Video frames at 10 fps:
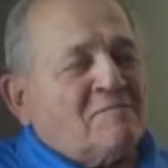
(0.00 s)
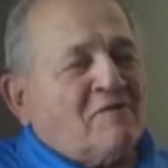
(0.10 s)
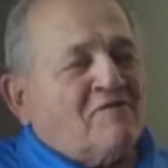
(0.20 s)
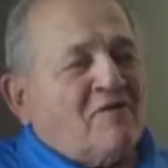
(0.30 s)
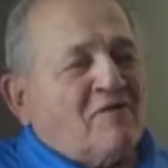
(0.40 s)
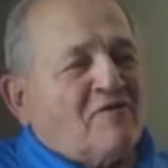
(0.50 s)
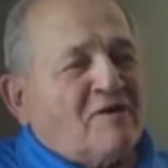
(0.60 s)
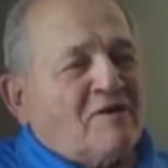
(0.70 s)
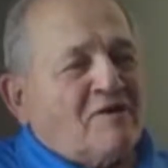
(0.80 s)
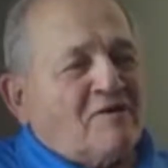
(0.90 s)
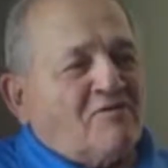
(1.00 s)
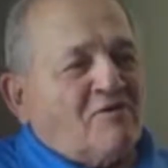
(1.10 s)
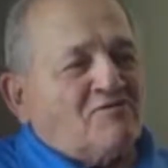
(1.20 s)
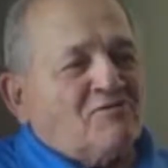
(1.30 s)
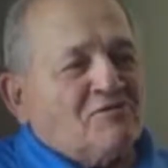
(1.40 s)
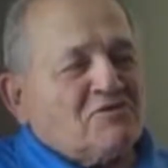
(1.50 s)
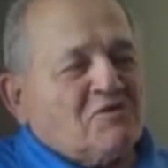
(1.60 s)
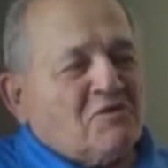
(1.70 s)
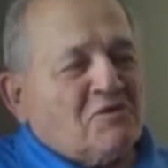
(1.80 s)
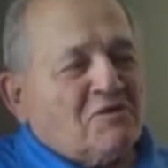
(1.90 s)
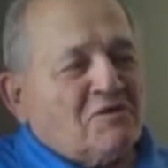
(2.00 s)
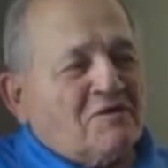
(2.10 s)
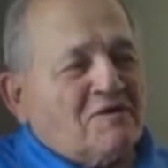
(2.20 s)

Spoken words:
My father had a grocery store